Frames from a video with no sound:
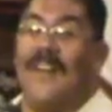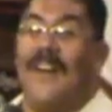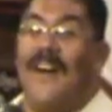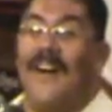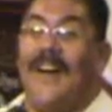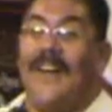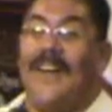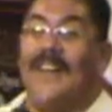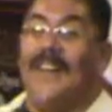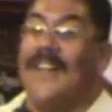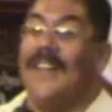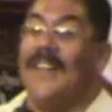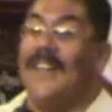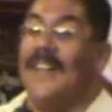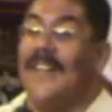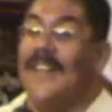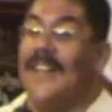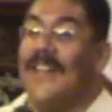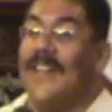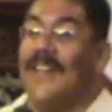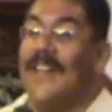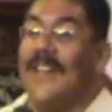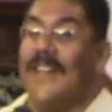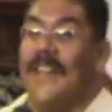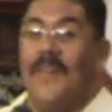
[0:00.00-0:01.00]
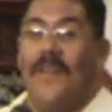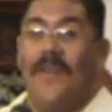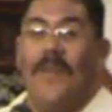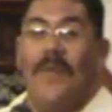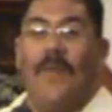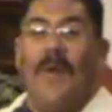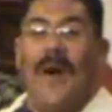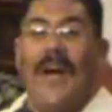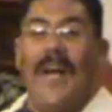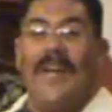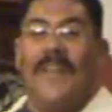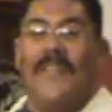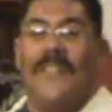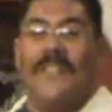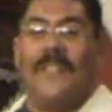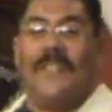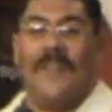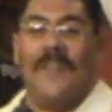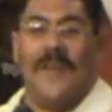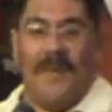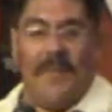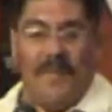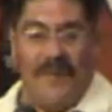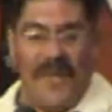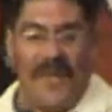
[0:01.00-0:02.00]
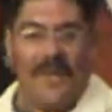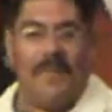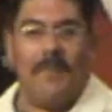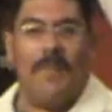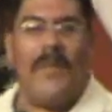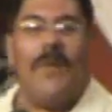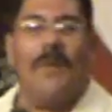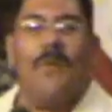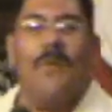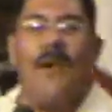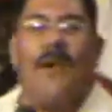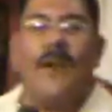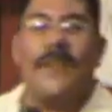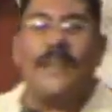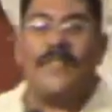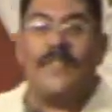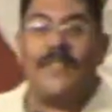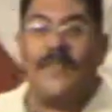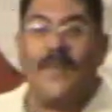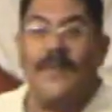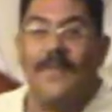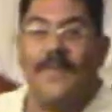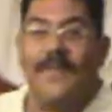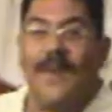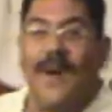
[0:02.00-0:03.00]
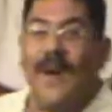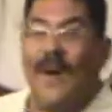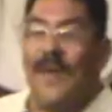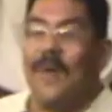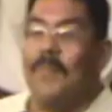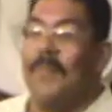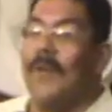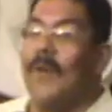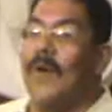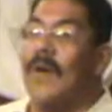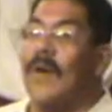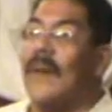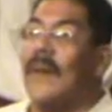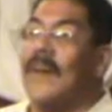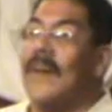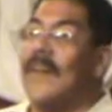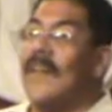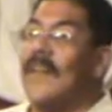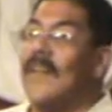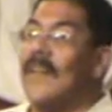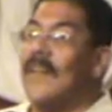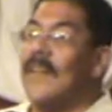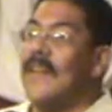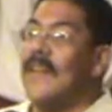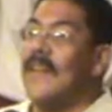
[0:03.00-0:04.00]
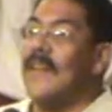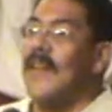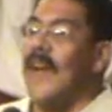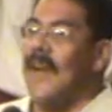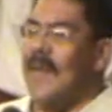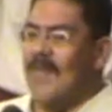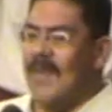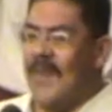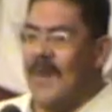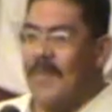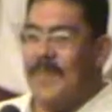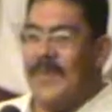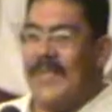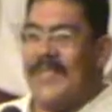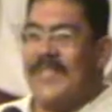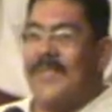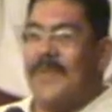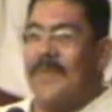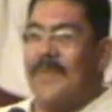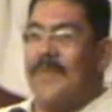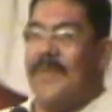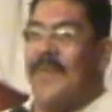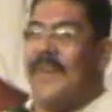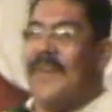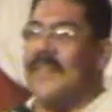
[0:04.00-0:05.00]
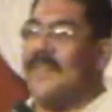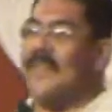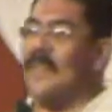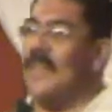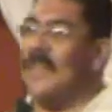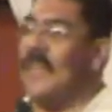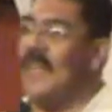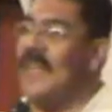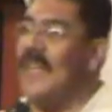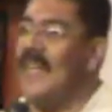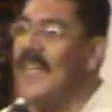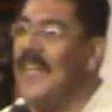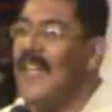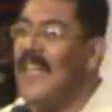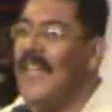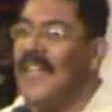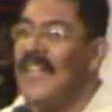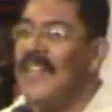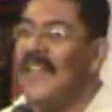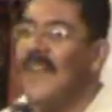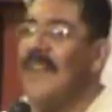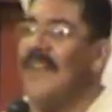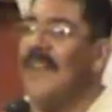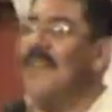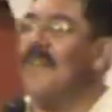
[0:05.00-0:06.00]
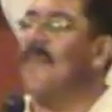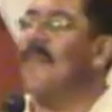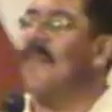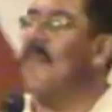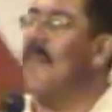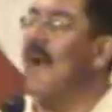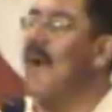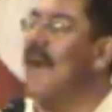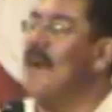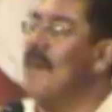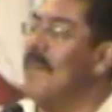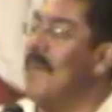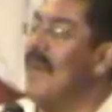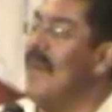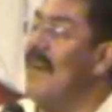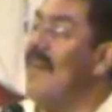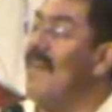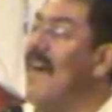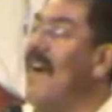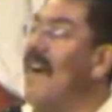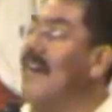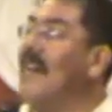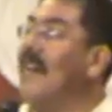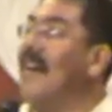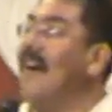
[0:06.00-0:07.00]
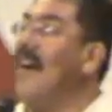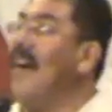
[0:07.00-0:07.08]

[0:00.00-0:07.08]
God. Amen. You know why? Because you're going to make me want to serve God more. Yeah. I want to be some, around somebody don't even want to be around